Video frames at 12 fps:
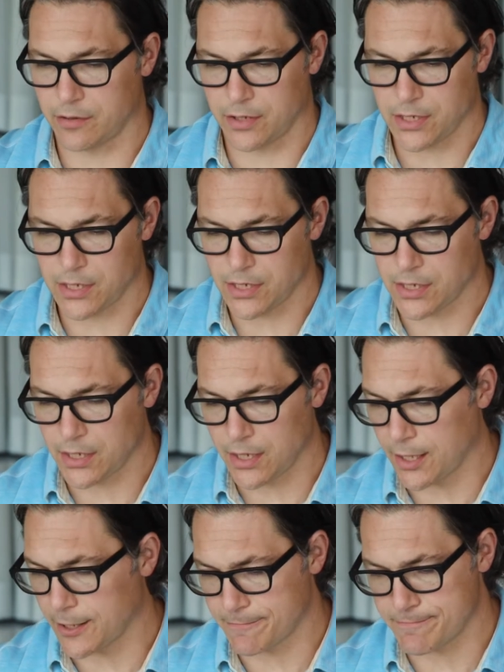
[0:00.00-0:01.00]

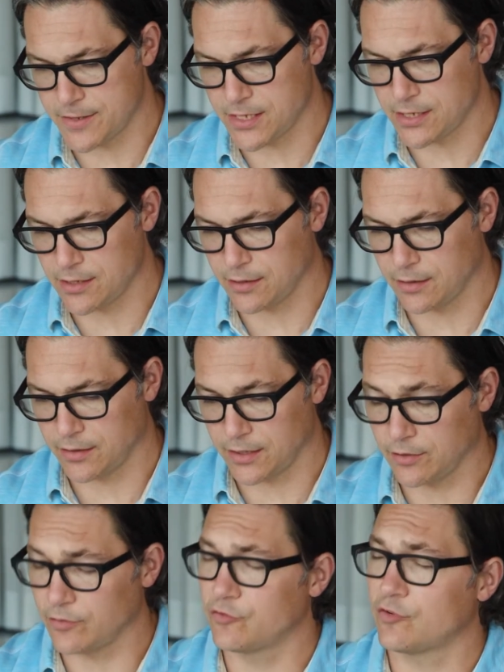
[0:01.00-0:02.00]

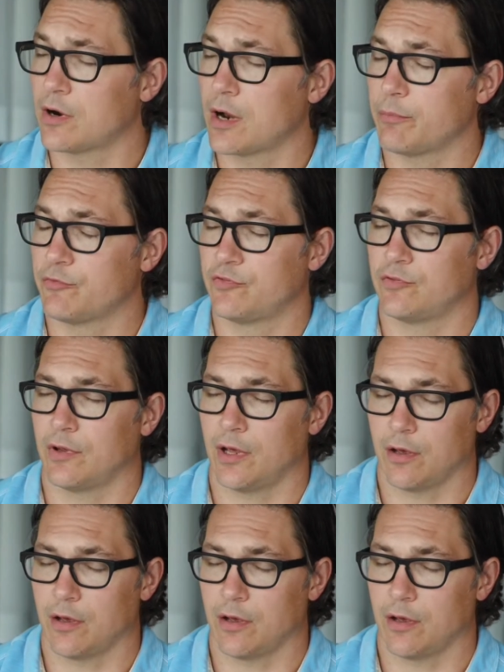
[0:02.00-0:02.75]
the startups